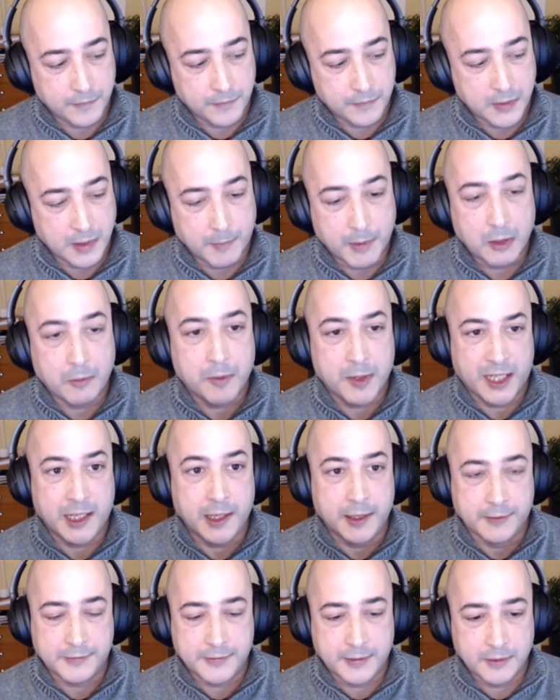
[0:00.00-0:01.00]
developer
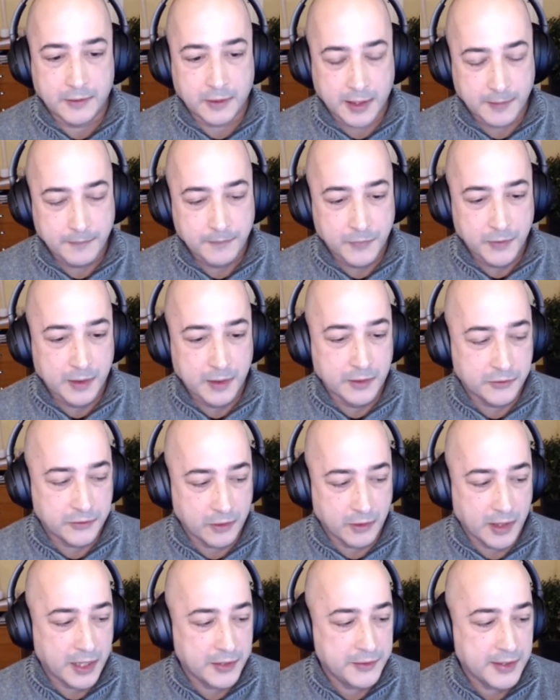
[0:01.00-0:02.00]
kit. Okay,
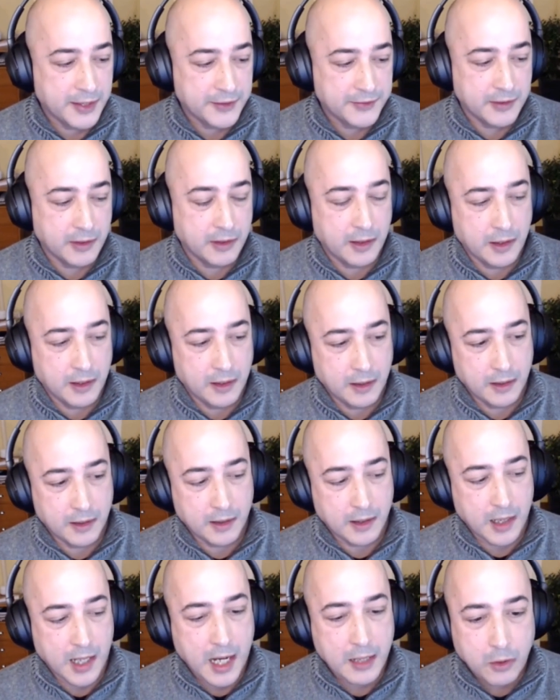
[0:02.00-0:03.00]
so I just
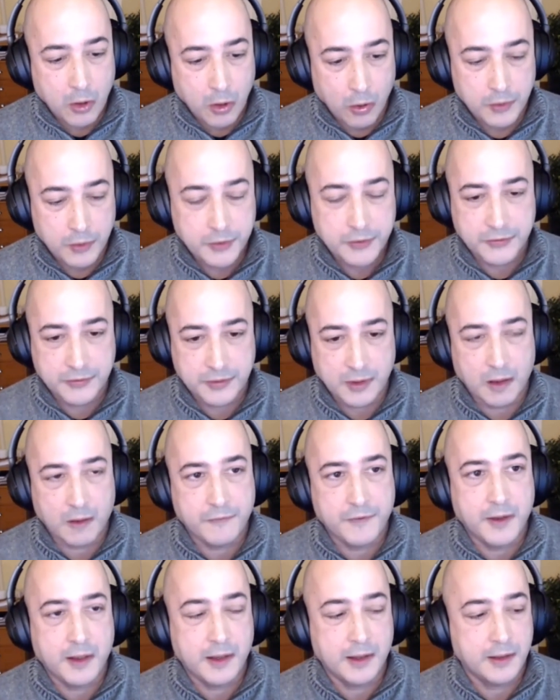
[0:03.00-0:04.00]
hard code some
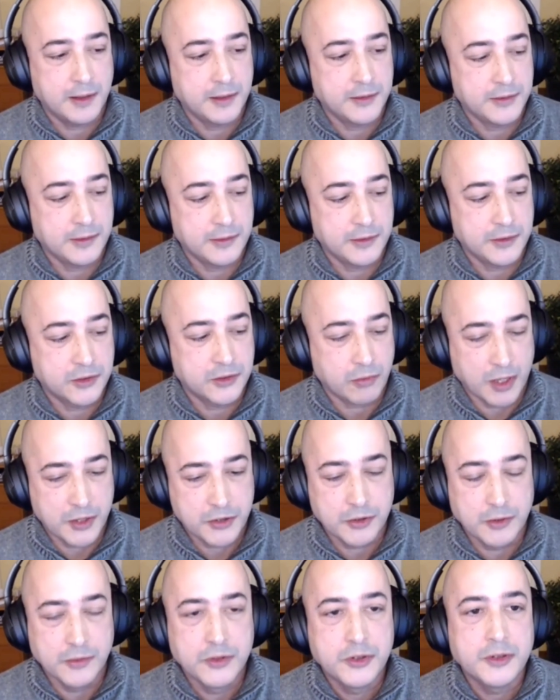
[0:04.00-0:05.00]
of the
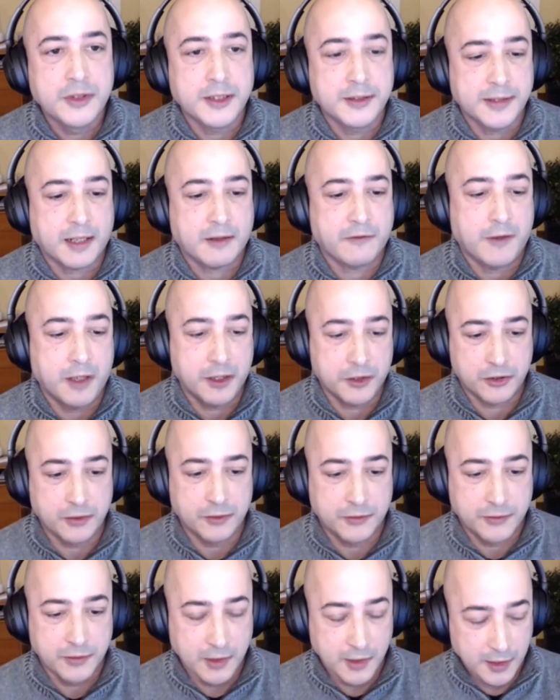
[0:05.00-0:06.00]
instruction to detect
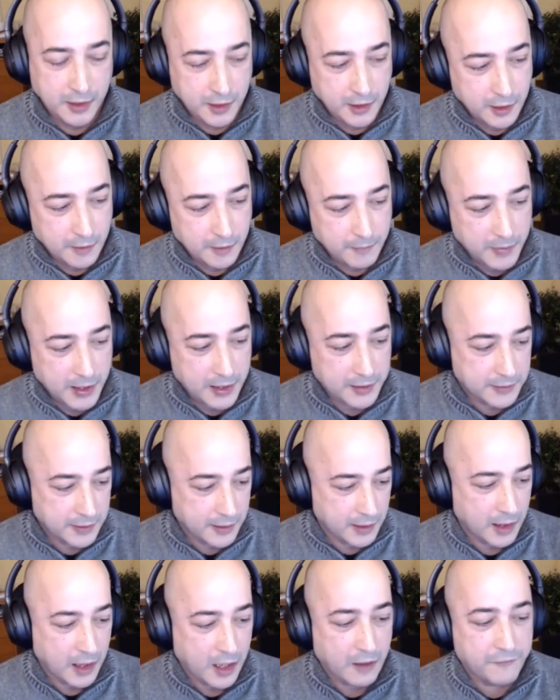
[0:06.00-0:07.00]
functions.
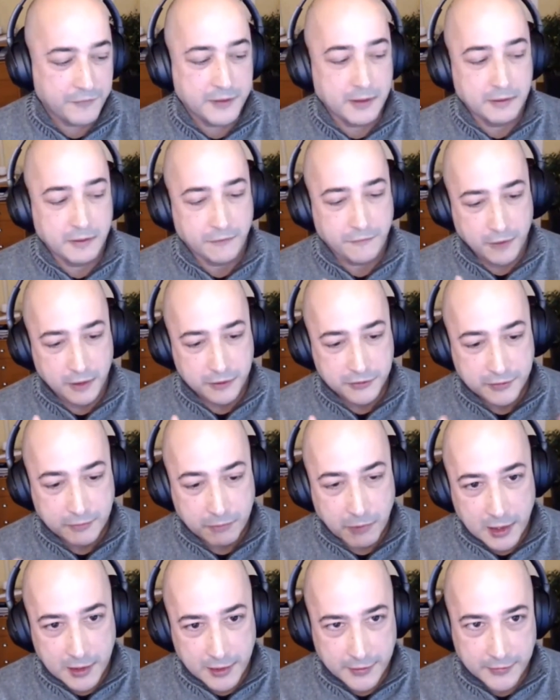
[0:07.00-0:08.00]
But after the first
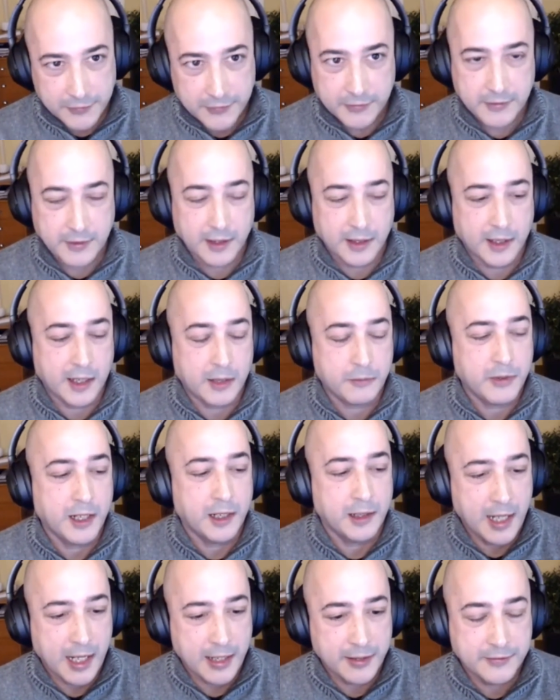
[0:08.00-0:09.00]
release, I
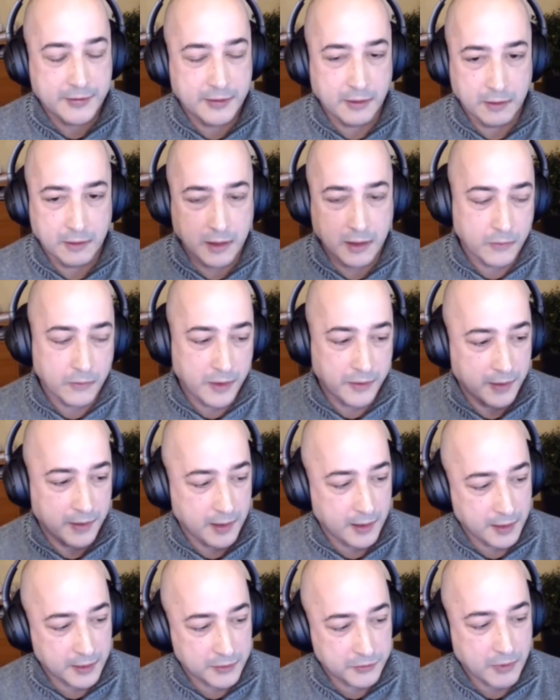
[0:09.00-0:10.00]
realized, talking with
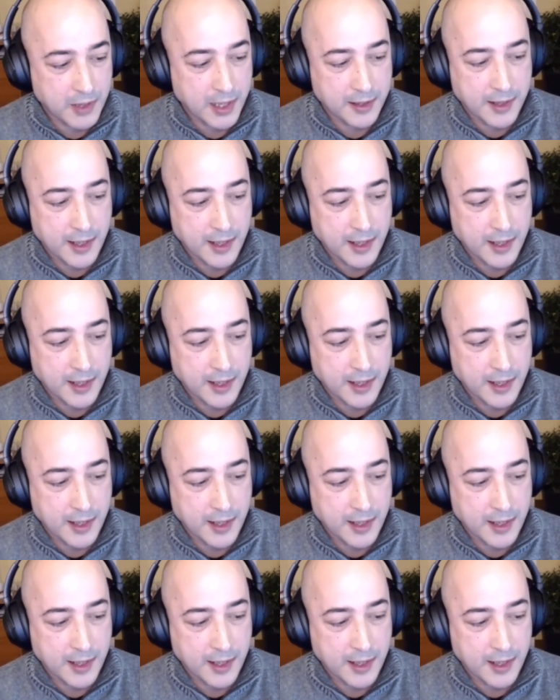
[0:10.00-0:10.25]
the X-Rite